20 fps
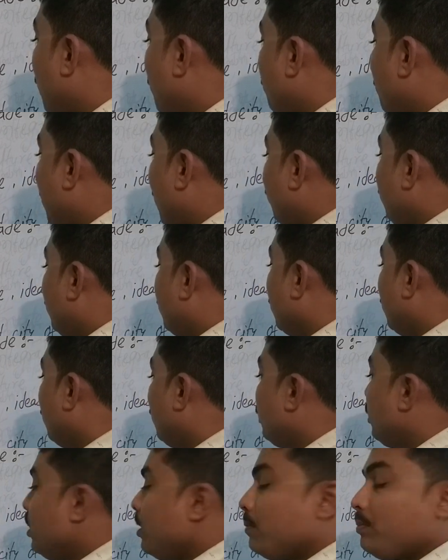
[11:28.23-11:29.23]

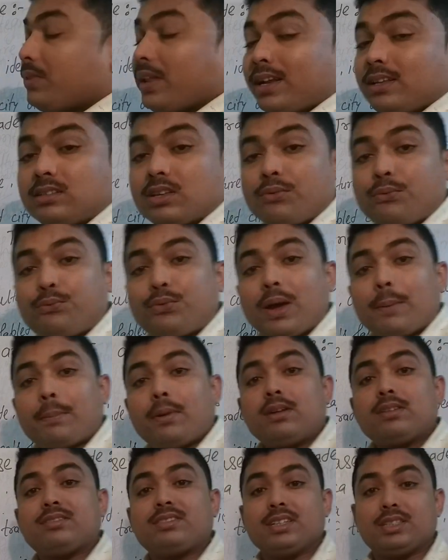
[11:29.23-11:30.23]
America, there is a
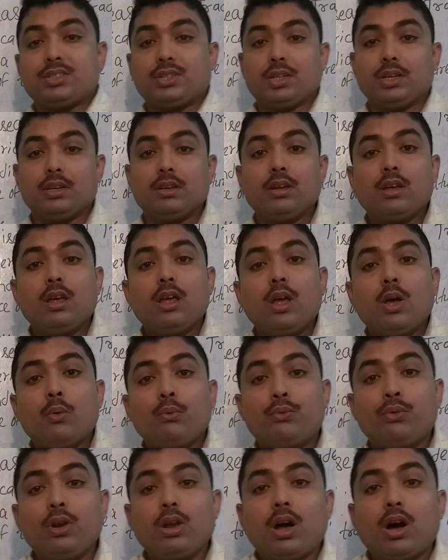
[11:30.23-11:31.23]
fabled city
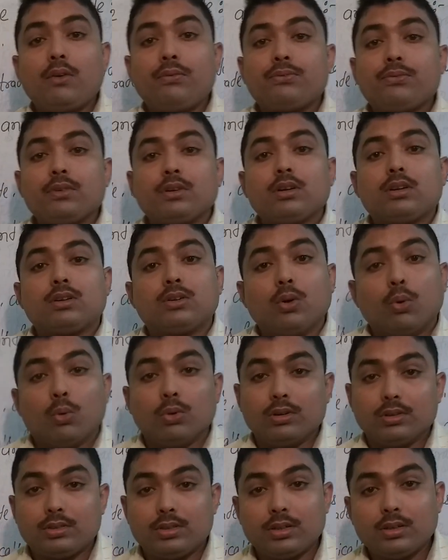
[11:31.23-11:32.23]
full of
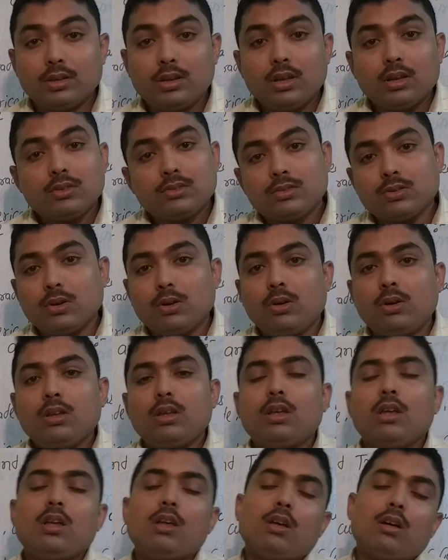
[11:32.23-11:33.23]
gold.
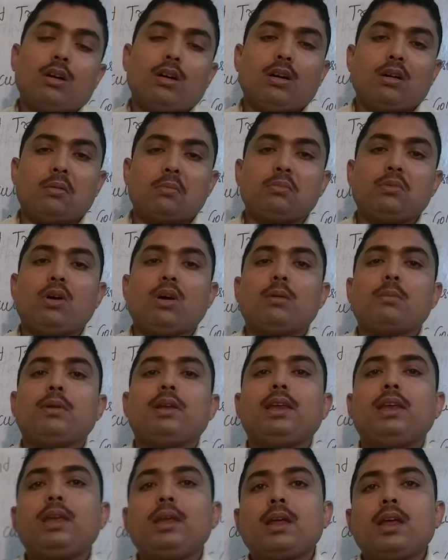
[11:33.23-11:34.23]
So
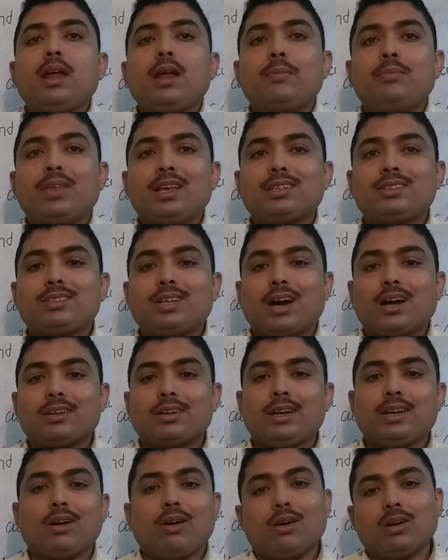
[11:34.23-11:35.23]
normally they
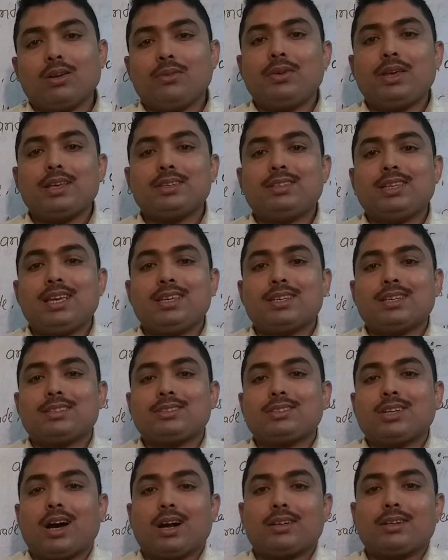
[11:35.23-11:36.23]
just
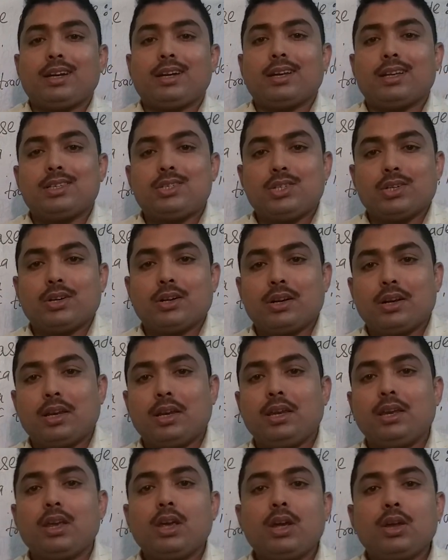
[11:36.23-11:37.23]
started a
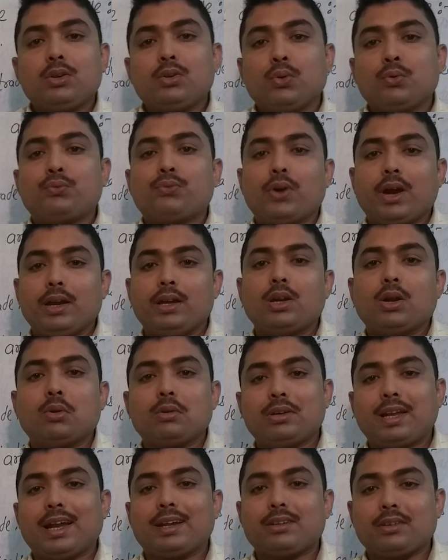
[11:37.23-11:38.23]
journey to find
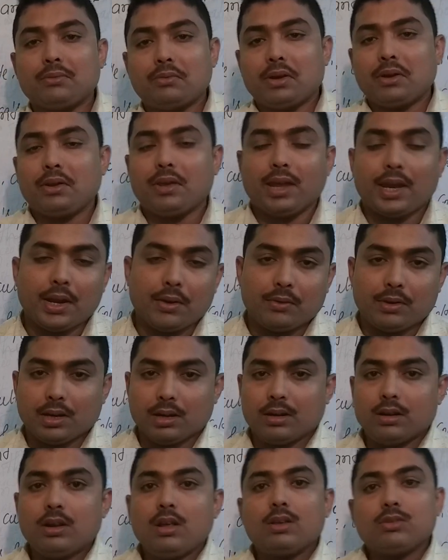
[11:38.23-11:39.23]
out that very
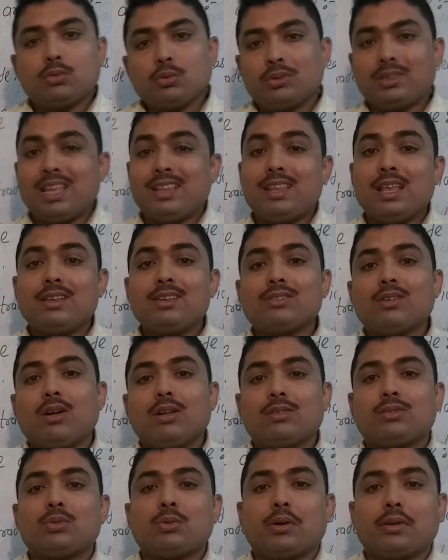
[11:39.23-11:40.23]
area. So this is
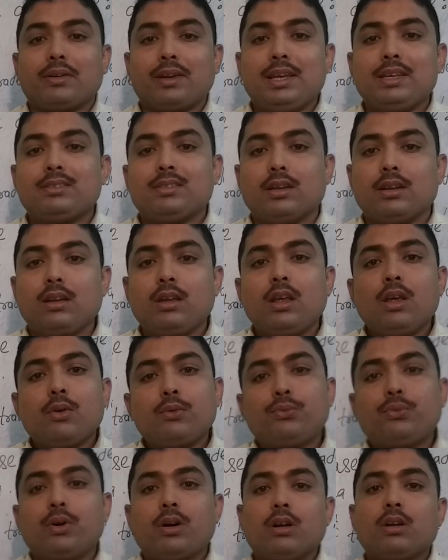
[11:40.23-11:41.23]
also a reason
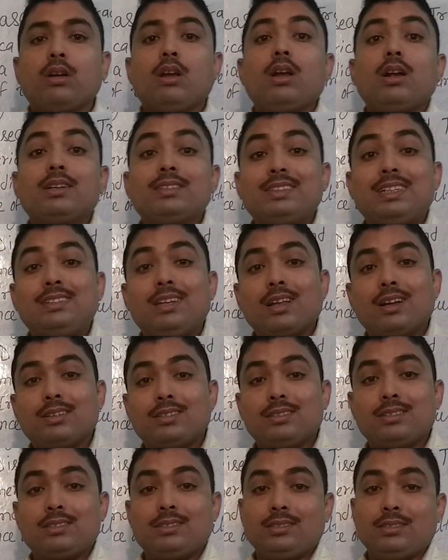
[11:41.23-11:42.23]
for
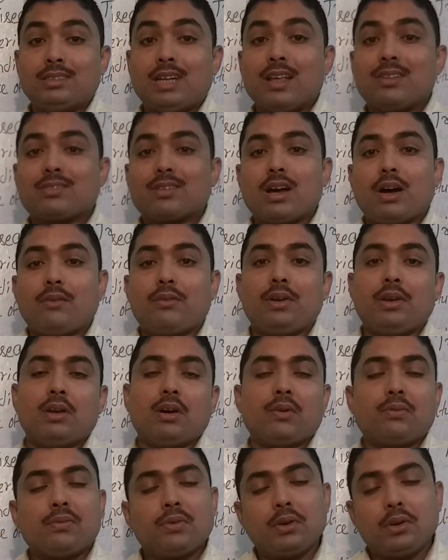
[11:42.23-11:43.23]
the discovery
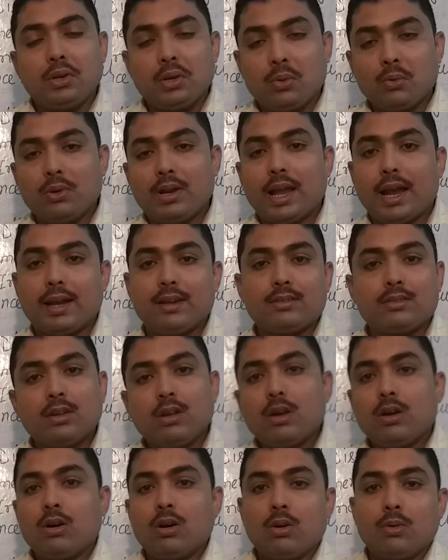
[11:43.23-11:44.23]
of new lands
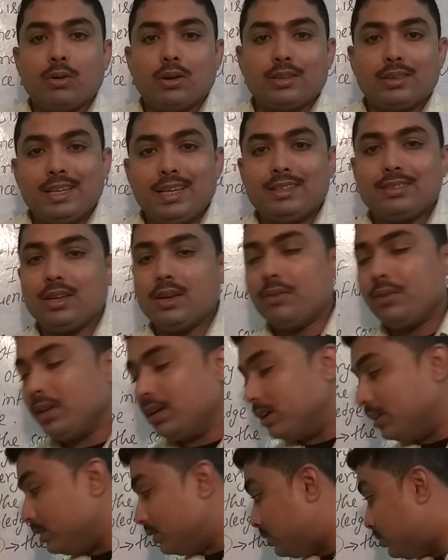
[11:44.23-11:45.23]
over these
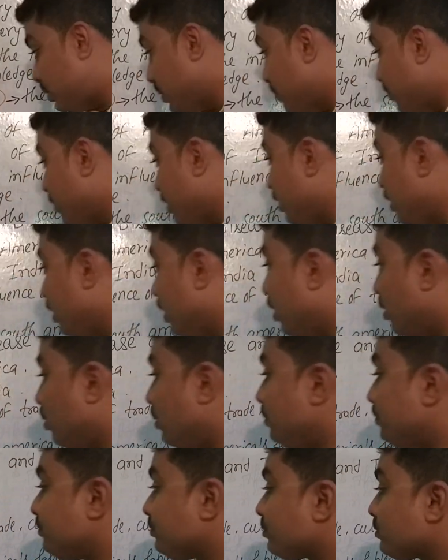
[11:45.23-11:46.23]
areas.
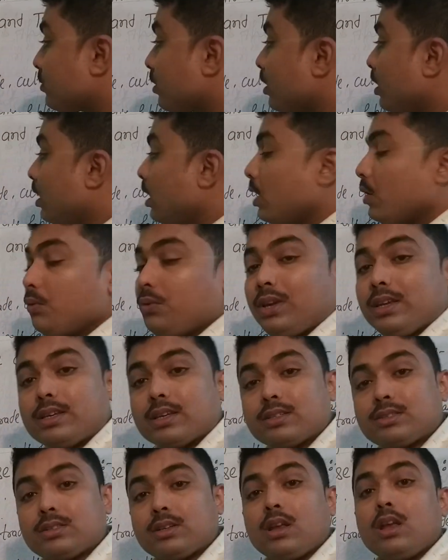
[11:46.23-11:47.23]
Now we
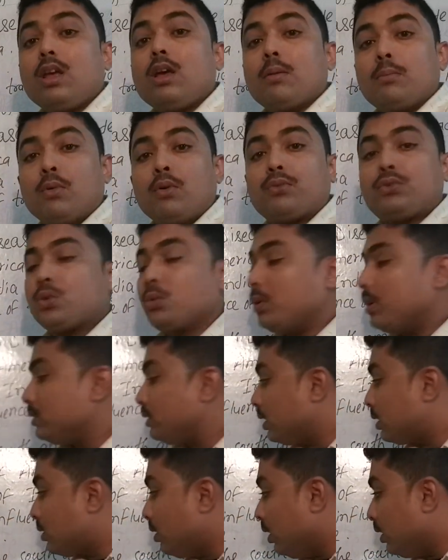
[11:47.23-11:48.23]
just move towards
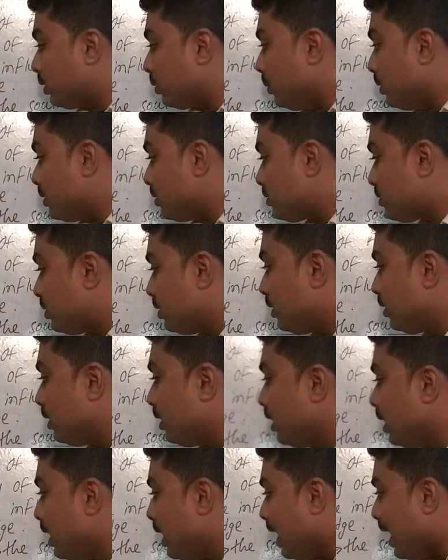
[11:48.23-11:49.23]
the conquest.
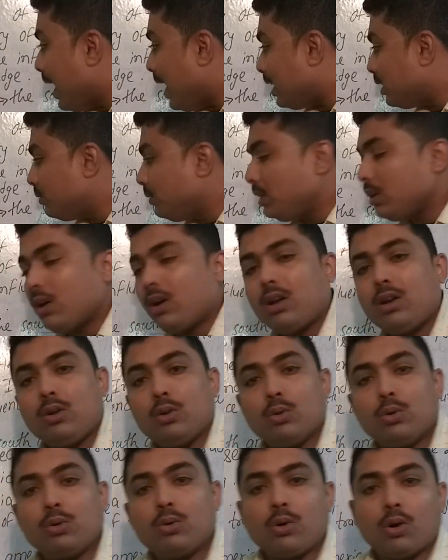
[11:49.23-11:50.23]
As we all
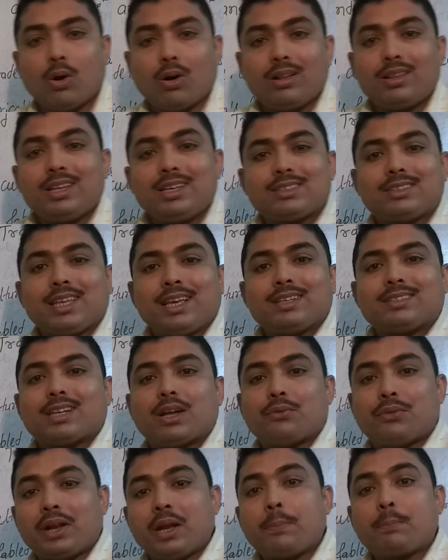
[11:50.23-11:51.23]
know, all these things are
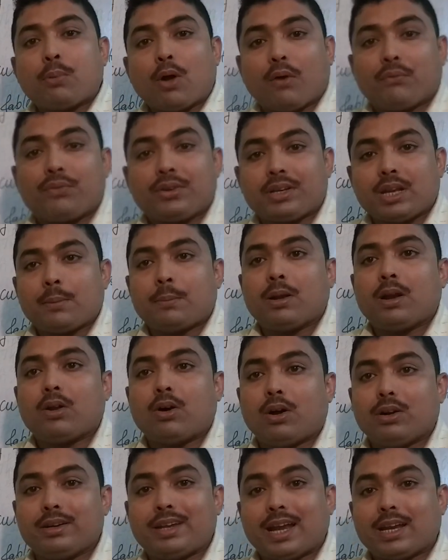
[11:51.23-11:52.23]
very profitable
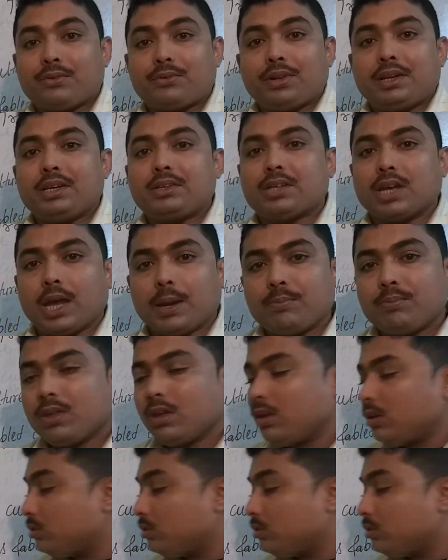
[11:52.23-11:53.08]
on that very time.